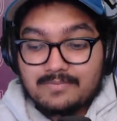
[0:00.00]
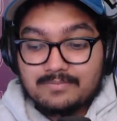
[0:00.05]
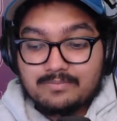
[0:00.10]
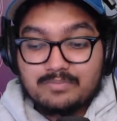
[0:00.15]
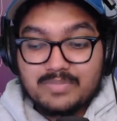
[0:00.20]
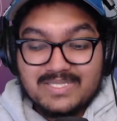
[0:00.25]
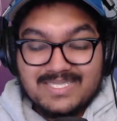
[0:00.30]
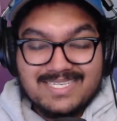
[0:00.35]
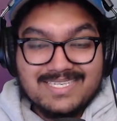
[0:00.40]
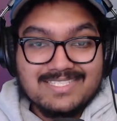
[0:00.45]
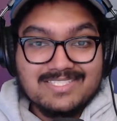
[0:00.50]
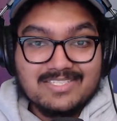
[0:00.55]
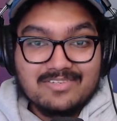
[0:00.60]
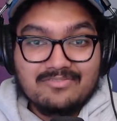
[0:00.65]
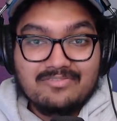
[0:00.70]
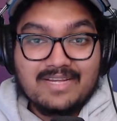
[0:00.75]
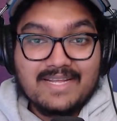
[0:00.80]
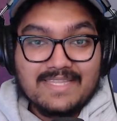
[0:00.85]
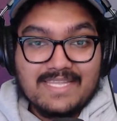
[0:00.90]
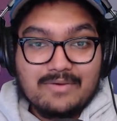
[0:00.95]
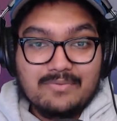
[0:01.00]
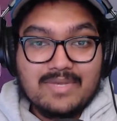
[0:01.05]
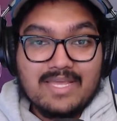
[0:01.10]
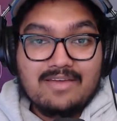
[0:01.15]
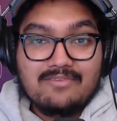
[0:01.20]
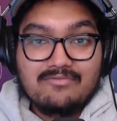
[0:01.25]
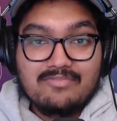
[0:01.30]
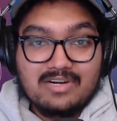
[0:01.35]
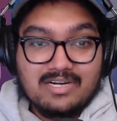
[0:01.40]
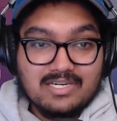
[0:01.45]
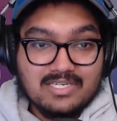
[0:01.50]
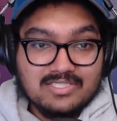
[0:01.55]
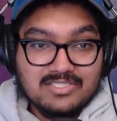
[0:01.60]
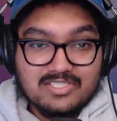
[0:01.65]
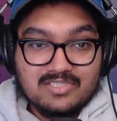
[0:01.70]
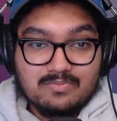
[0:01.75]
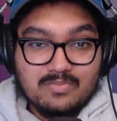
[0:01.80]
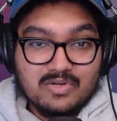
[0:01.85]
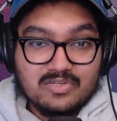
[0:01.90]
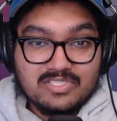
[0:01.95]
because of the fact that we have very
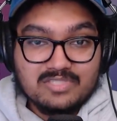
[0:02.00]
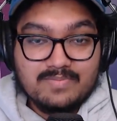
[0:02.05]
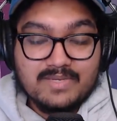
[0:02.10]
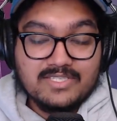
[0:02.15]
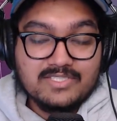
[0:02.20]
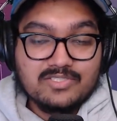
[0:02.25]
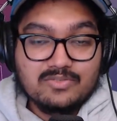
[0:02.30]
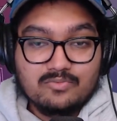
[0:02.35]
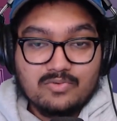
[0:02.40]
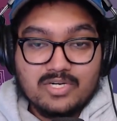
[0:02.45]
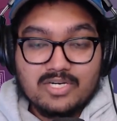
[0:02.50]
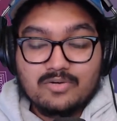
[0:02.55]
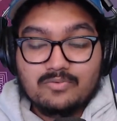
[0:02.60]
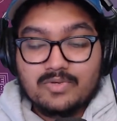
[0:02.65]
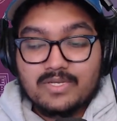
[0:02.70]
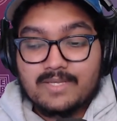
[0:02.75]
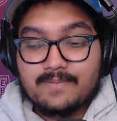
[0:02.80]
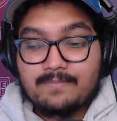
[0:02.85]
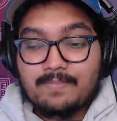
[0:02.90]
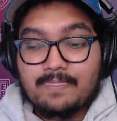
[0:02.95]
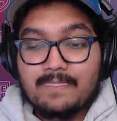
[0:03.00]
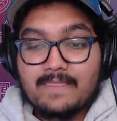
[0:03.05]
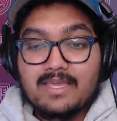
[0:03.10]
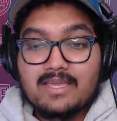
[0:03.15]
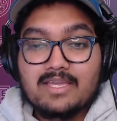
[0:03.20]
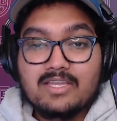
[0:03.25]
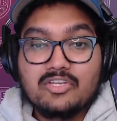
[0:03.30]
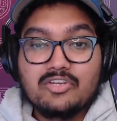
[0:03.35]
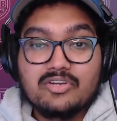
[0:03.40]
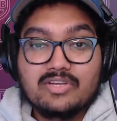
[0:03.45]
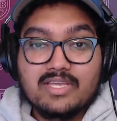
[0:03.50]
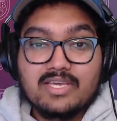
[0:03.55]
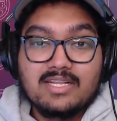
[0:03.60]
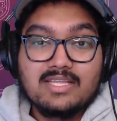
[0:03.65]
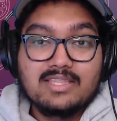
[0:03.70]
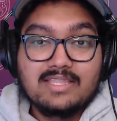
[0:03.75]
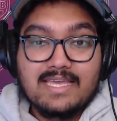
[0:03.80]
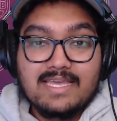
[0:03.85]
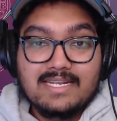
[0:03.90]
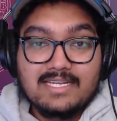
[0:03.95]
small space to work with. You're going
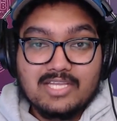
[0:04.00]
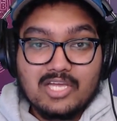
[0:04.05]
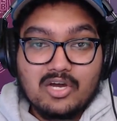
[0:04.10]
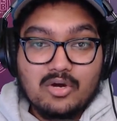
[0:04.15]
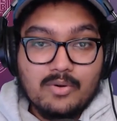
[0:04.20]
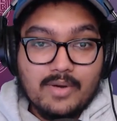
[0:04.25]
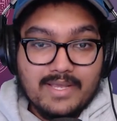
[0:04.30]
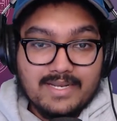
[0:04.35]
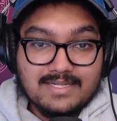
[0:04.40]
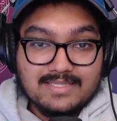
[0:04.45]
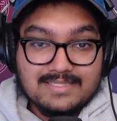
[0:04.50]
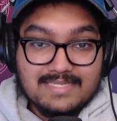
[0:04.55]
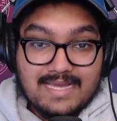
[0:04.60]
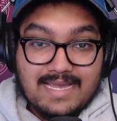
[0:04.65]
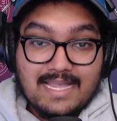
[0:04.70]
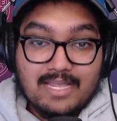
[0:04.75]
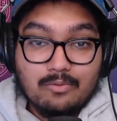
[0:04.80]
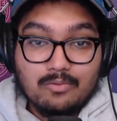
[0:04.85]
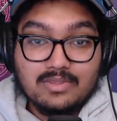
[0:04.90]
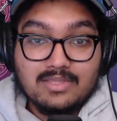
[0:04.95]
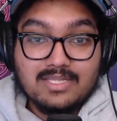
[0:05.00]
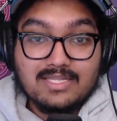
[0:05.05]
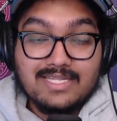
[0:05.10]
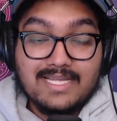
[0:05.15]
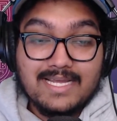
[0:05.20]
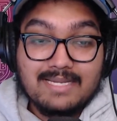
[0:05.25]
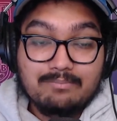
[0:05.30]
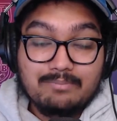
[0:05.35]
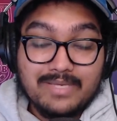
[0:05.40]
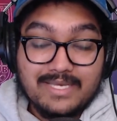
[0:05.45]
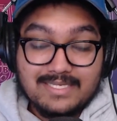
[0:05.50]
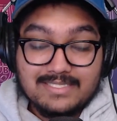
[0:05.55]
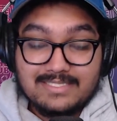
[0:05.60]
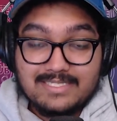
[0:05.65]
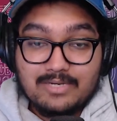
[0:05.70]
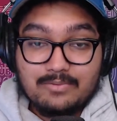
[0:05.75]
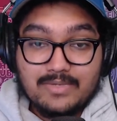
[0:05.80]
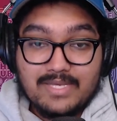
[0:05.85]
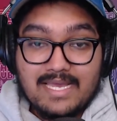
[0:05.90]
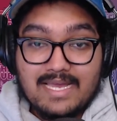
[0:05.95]
to then go and attack with the 9 picks
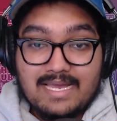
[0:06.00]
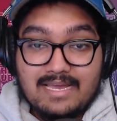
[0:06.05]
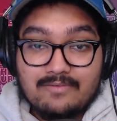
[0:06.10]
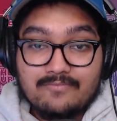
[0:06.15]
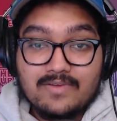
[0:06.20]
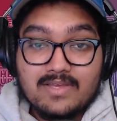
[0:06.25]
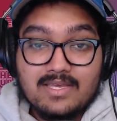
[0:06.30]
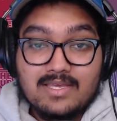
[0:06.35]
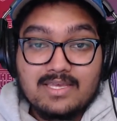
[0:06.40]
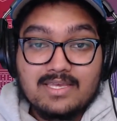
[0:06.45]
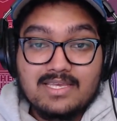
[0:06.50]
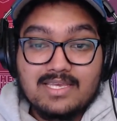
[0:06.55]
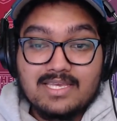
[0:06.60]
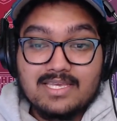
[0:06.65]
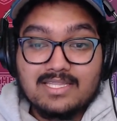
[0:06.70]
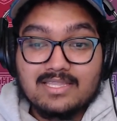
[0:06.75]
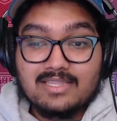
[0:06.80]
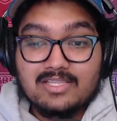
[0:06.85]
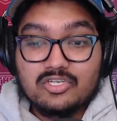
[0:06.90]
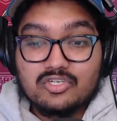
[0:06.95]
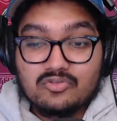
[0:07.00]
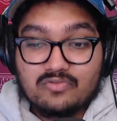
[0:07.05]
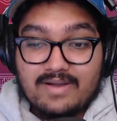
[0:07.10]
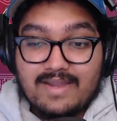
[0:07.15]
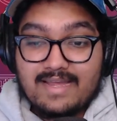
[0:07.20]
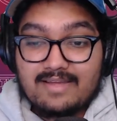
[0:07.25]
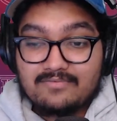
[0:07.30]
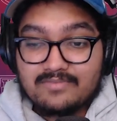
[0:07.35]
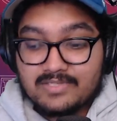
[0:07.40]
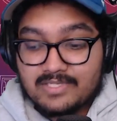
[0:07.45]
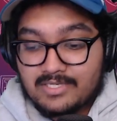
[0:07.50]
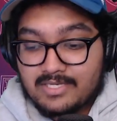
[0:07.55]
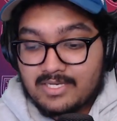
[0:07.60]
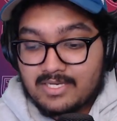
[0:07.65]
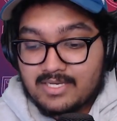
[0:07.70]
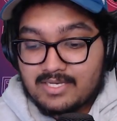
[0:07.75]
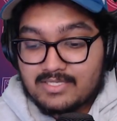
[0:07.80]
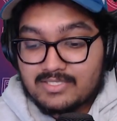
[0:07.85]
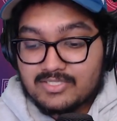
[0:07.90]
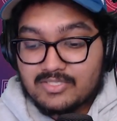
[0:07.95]
that we have in the draft.
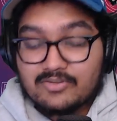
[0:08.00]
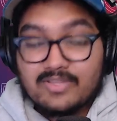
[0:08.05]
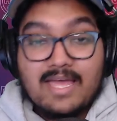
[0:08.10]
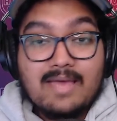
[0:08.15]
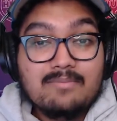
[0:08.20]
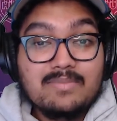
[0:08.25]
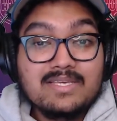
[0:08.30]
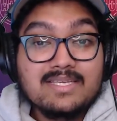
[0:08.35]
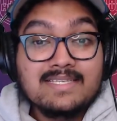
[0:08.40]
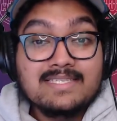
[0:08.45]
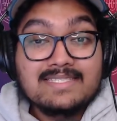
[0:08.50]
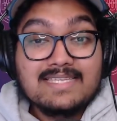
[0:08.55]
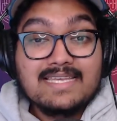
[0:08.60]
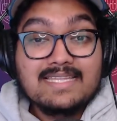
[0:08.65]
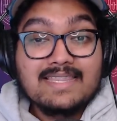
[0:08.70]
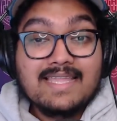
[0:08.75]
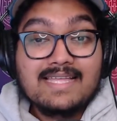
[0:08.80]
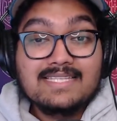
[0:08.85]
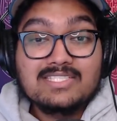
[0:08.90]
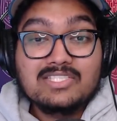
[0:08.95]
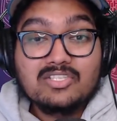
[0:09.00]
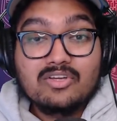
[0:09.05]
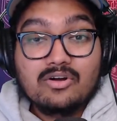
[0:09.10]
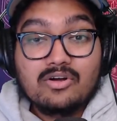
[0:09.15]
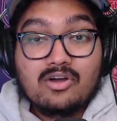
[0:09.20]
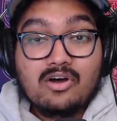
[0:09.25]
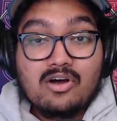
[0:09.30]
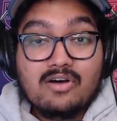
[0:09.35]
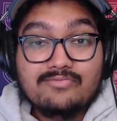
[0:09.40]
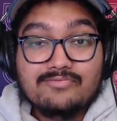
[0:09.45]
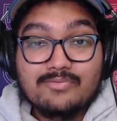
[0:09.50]
So that being said, let's start off